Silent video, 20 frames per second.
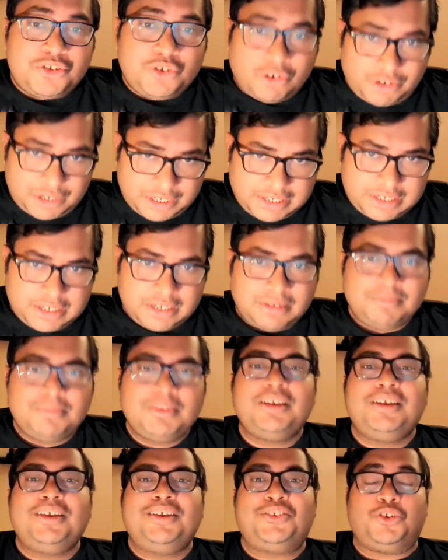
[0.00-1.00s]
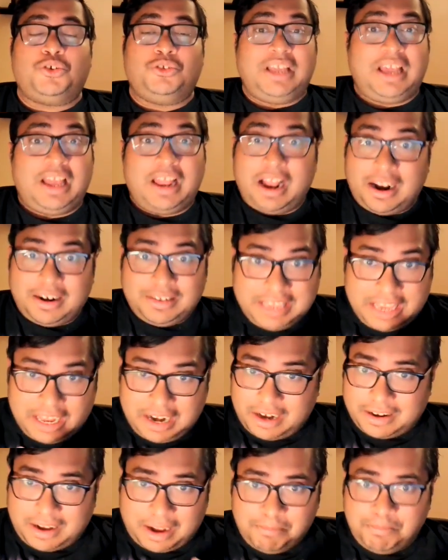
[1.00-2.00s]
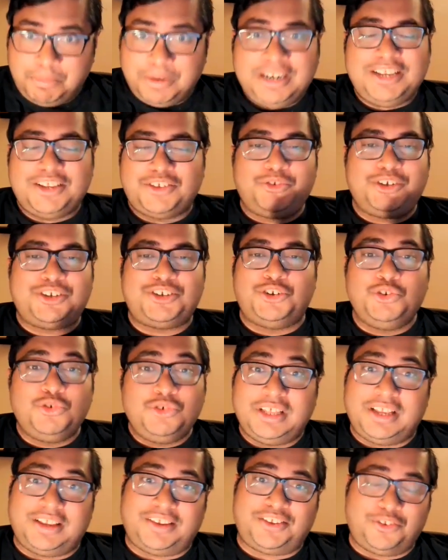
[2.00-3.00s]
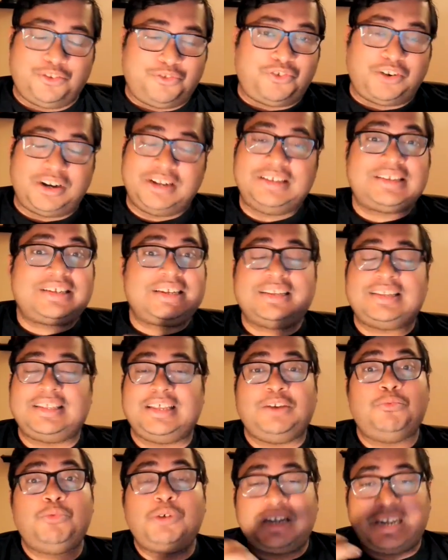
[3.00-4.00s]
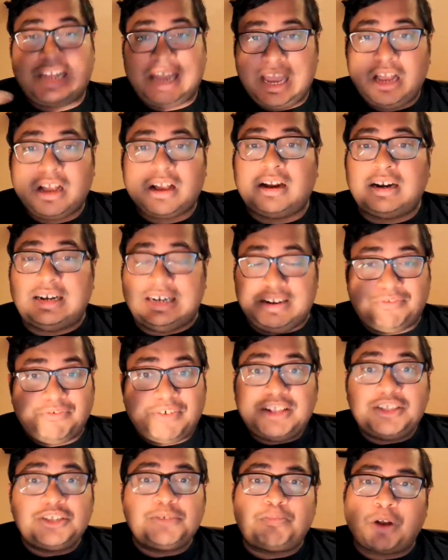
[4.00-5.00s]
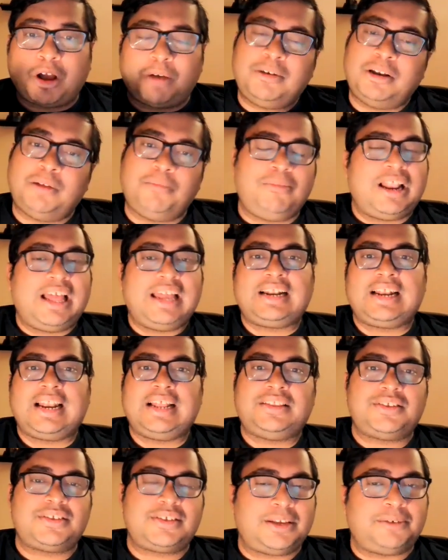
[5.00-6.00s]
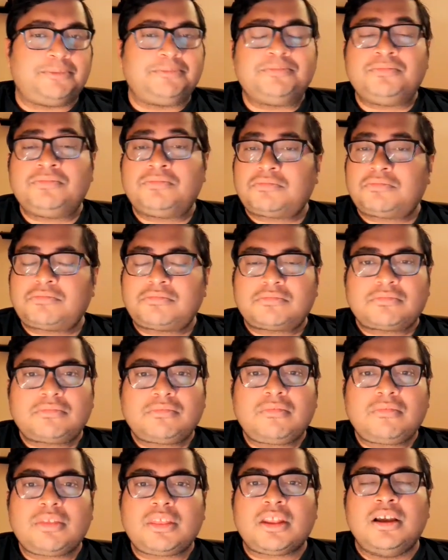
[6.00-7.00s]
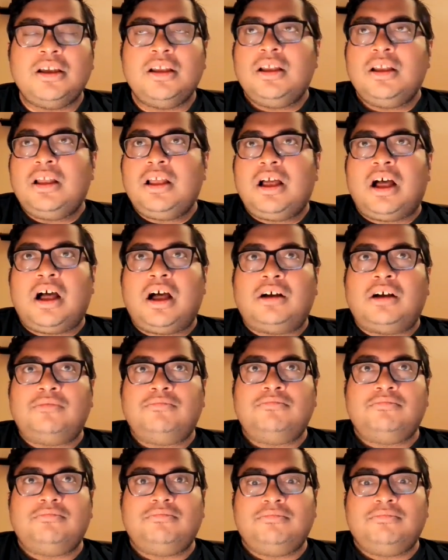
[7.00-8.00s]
sourced. So there are companies which do this. So for instance, they would take a defense problem, like, let's say, an